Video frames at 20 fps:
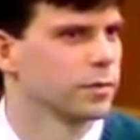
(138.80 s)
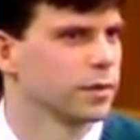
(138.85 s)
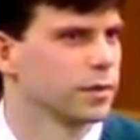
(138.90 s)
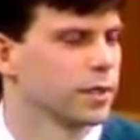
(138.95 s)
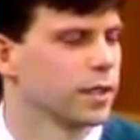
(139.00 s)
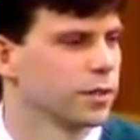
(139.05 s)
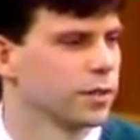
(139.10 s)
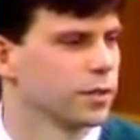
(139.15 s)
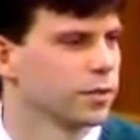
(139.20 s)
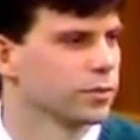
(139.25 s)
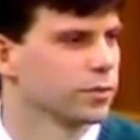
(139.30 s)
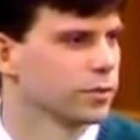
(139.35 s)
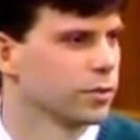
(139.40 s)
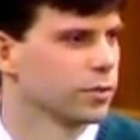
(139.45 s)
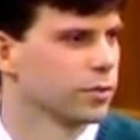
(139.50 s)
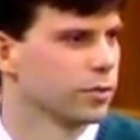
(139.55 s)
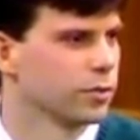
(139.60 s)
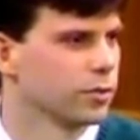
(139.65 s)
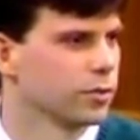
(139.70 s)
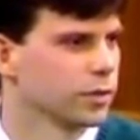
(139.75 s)
10 years
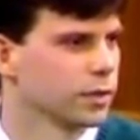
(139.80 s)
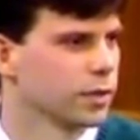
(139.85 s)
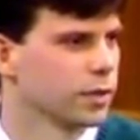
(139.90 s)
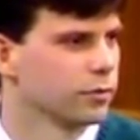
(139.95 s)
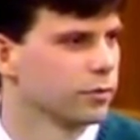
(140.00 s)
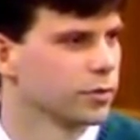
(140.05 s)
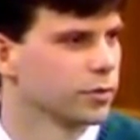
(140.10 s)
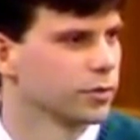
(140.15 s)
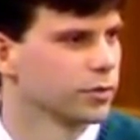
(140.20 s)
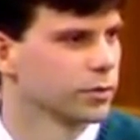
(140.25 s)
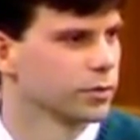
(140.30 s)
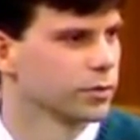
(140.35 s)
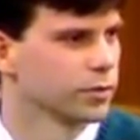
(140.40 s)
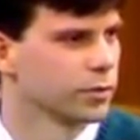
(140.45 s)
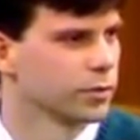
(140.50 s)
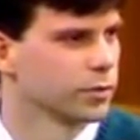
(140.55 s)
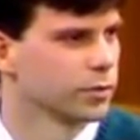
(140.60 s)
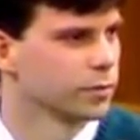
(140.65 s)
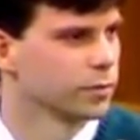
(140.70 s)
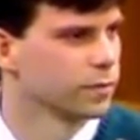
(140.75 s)
old, 11 years
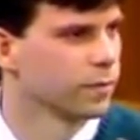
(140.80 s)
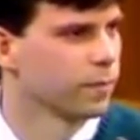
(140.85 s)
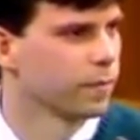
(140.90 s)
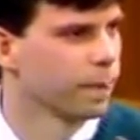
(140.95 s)
old.